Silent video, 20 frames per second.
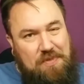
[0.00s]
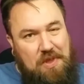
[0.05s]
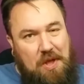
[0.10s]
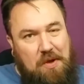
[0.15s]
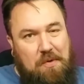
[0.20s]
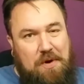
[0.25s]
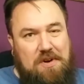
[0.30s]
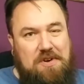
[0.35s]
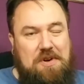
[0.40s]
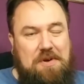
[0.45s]

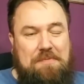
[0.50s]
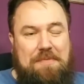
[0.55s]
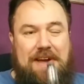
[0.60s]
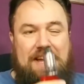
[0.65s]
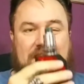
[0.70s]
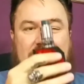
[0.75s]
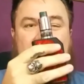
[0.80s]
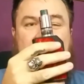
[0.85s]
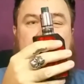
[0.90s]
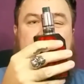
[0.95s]
Welcome
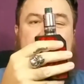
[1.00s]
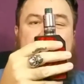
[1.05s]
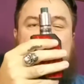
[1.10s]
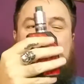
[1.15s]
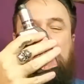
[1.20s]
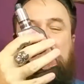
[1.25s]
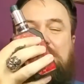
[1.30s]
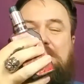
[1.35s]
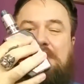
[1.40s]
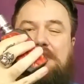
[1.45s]
back, guys.
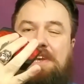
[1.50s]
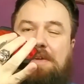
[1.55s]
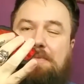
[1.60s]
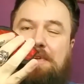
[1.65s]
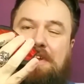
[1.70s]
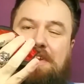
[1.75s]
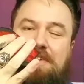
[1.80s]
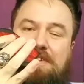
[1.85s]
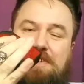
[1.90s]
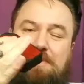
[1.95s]
So the
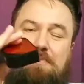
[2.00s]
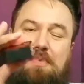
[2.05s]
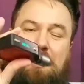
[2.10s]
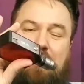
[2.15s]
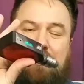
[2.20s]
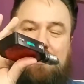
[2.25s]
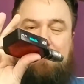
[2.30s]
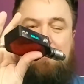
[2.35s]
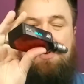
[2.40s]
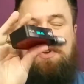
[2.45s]
Limitless
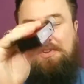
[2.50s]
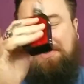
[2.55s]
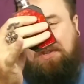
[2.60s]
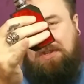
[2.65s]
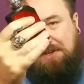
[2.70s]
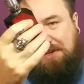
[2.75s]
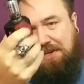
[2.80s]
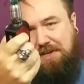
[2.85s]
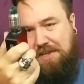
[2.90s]
Box Mod,